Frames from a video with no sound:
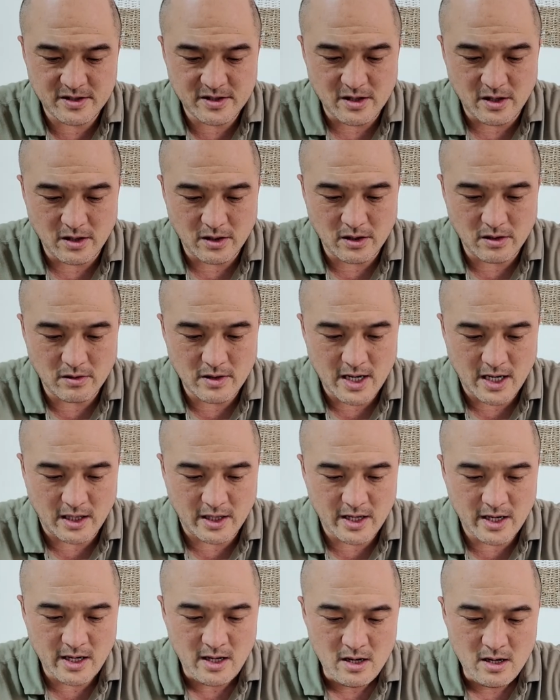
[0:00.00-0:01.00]
installed
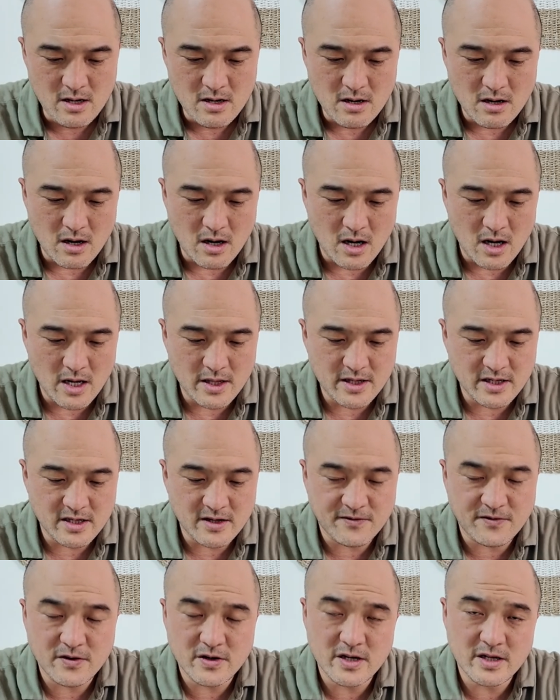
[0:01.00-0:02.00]
correctly on the
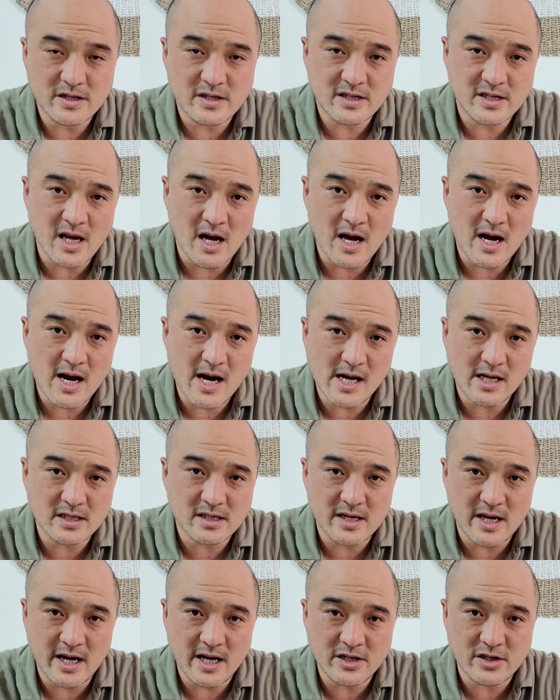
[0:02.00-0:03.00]
different
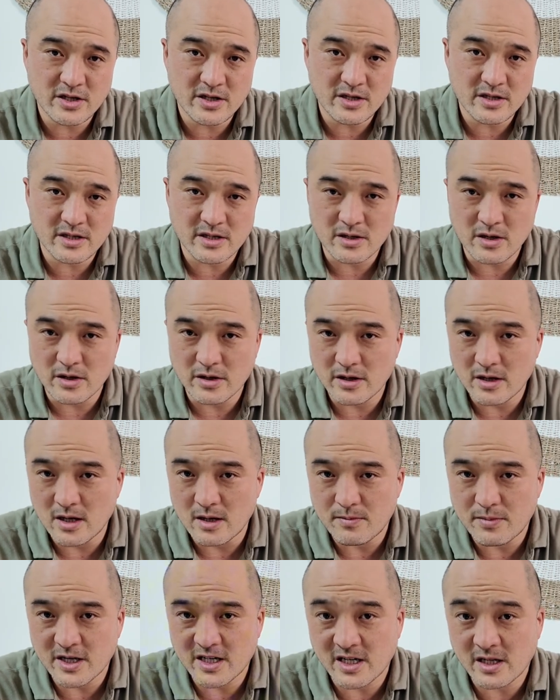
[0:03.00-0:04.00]
sides, edges, and all
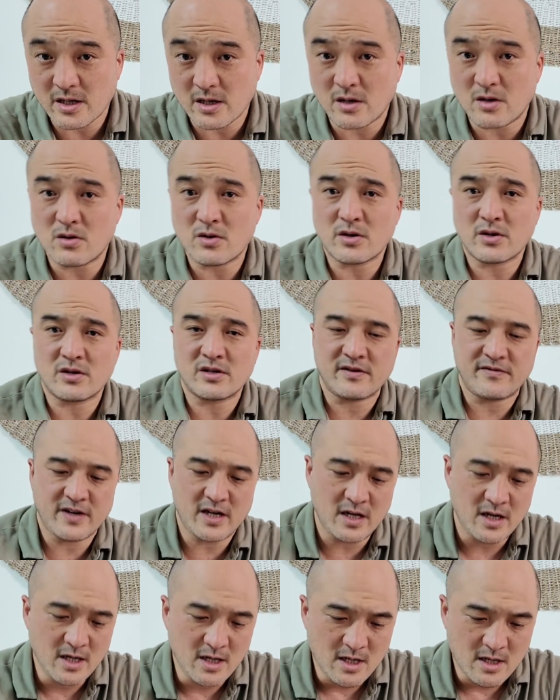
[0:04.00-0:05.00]
the particular corners of
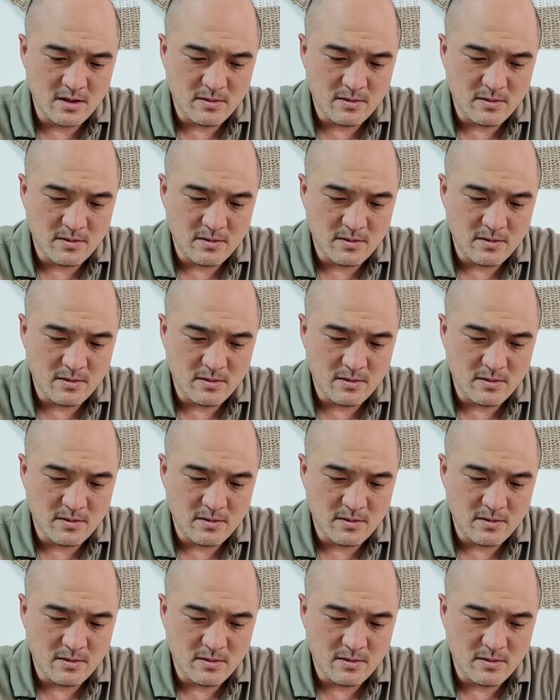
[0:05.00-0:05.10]
it.